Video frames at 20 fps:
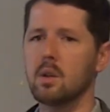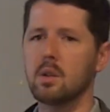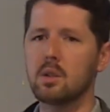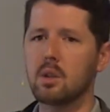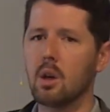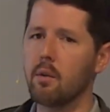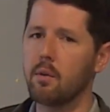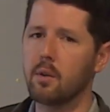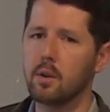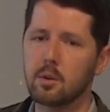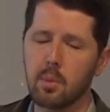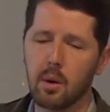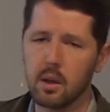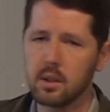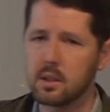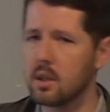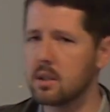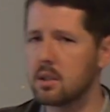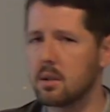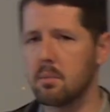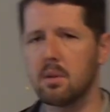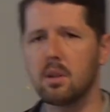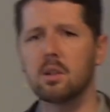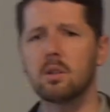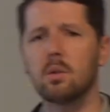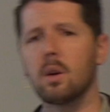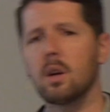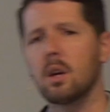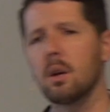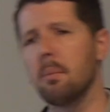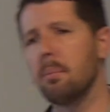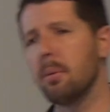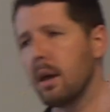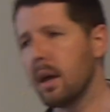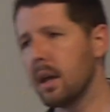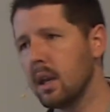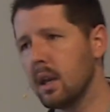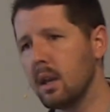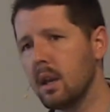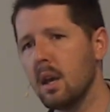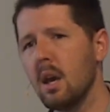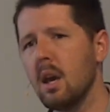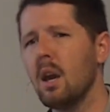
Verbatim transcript: selfish, probably said some things that were complaining.